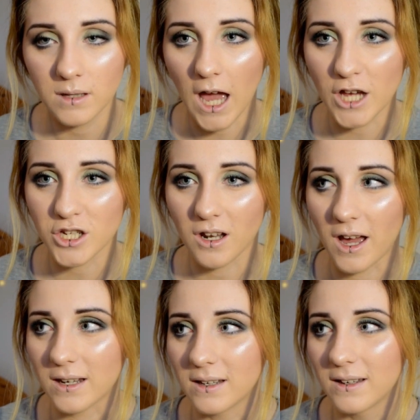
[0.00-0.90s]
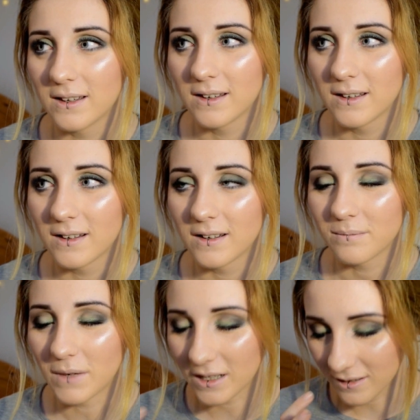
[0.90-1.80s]
ash line.
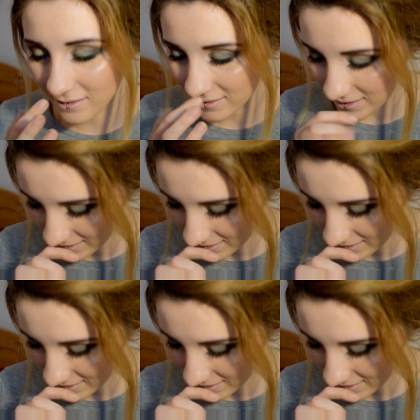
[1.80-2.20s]
Oh my god.